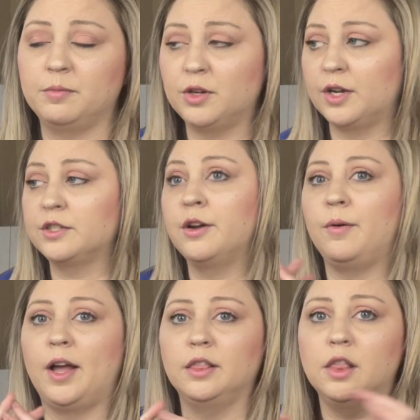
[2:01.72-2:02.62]
You guys know
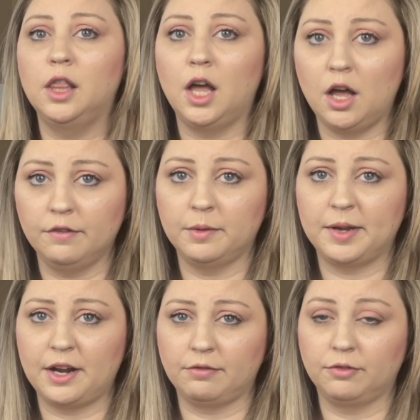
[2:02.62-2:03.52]
I love
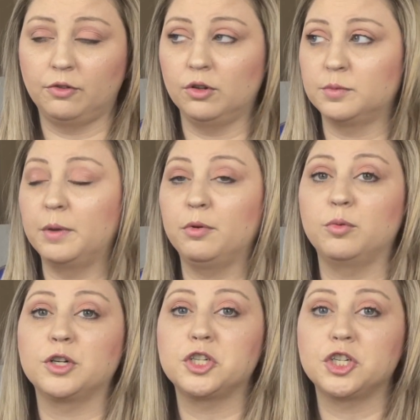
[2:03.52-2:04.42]
my Neverfulls. People
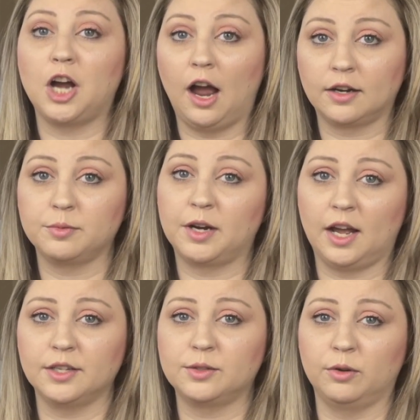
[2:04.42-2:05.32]
were shocked when
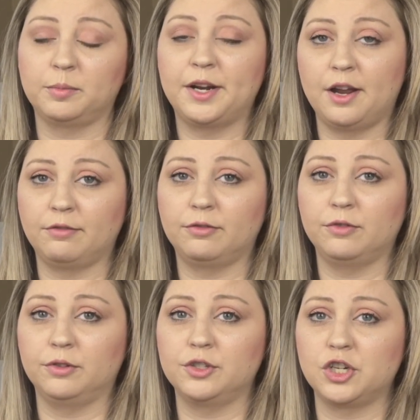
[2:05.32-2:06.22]
I sold my
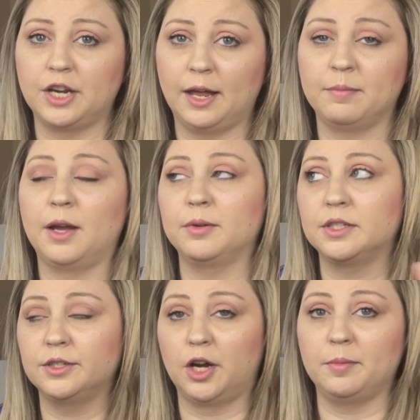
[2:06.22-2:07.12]
Neverfull GM. That was
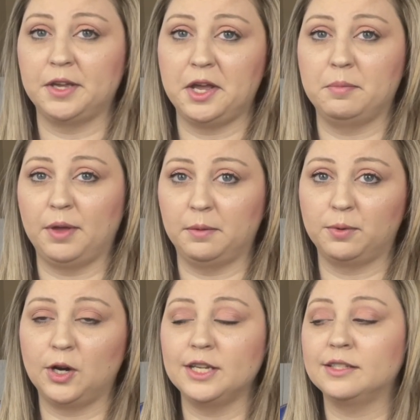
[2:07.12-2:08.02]
the Dami Eben
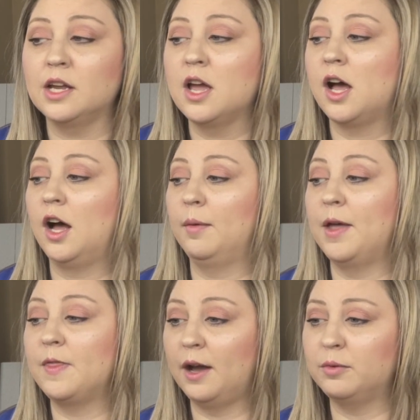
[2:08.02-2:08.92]
print.
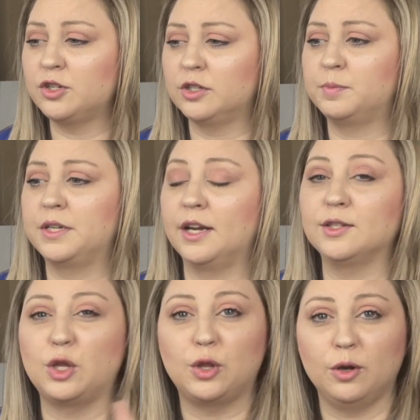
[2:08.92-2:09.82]
And that was just
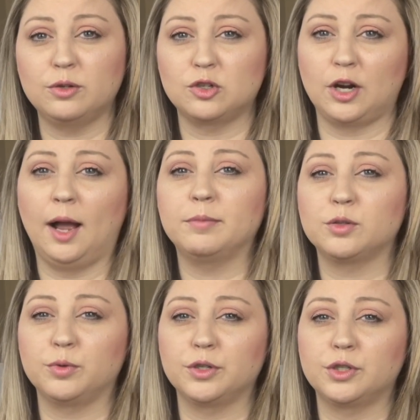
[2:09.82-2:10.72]
because of those
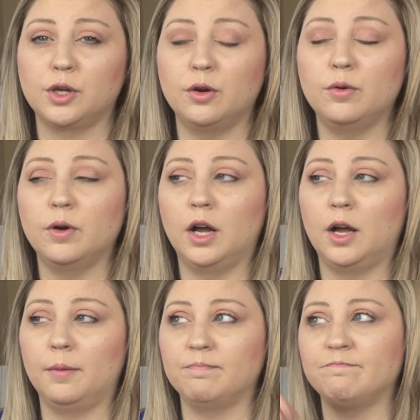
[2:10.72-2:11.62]
straps were
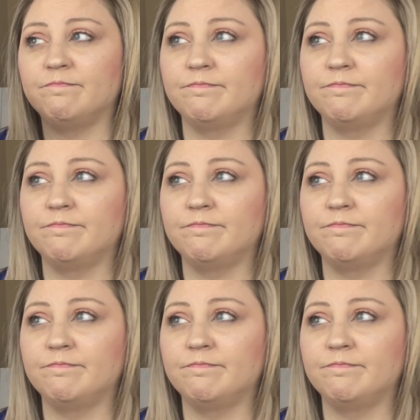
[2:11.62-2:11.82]
so